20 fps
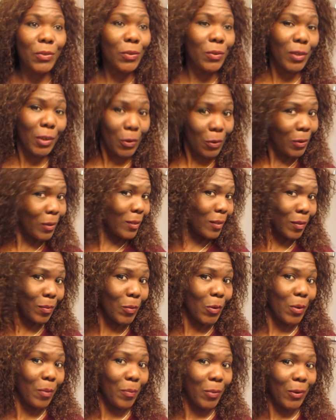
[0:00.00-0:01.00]
So the course is
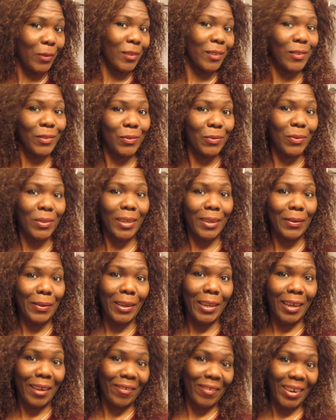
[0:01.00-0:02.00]
more important to you than
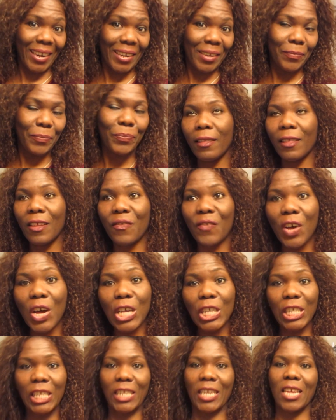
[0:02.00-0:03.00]
your life, right? The
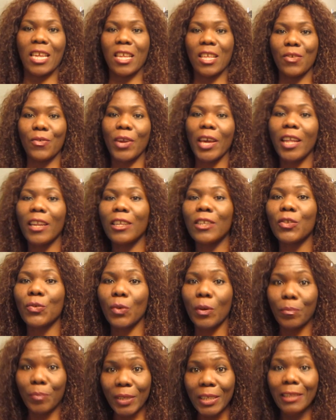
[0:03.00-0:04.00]
first thing you get
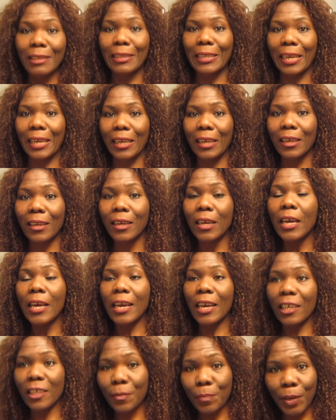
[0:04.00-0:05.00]
into a building,
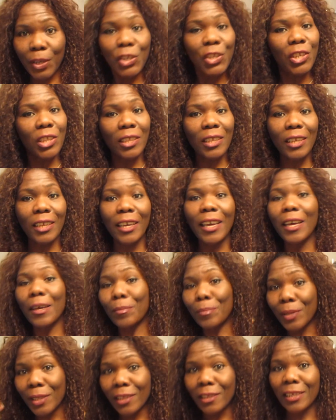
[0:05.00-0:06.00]
especially
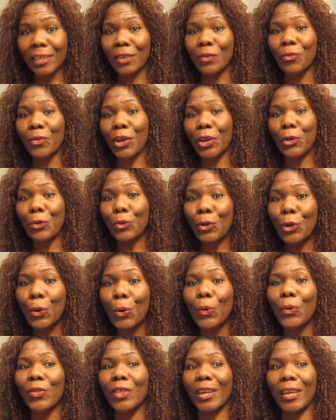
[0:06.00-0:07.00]
a building where you
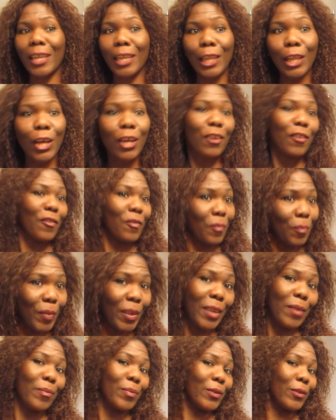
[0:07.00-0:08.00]
know that a lot of
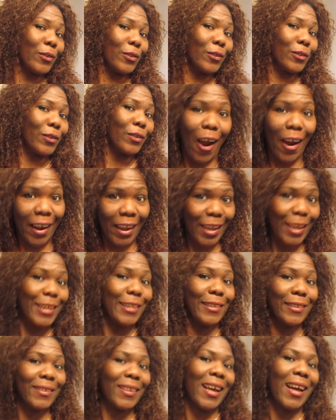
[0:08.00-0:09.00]
people are
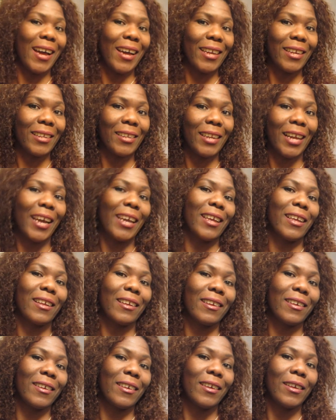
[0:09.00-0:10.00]
inside,
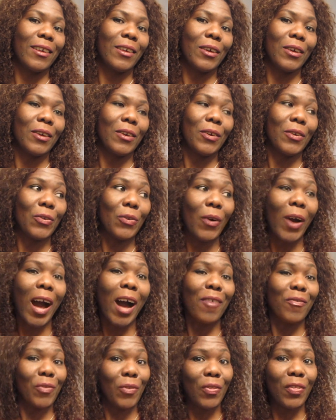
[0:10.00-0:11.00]
like, you
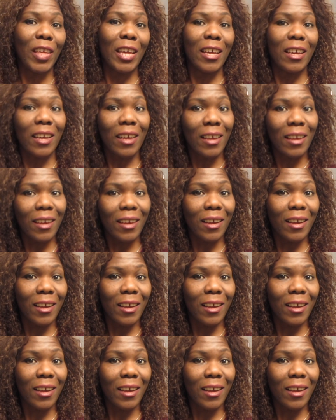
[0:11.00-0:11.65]
have to think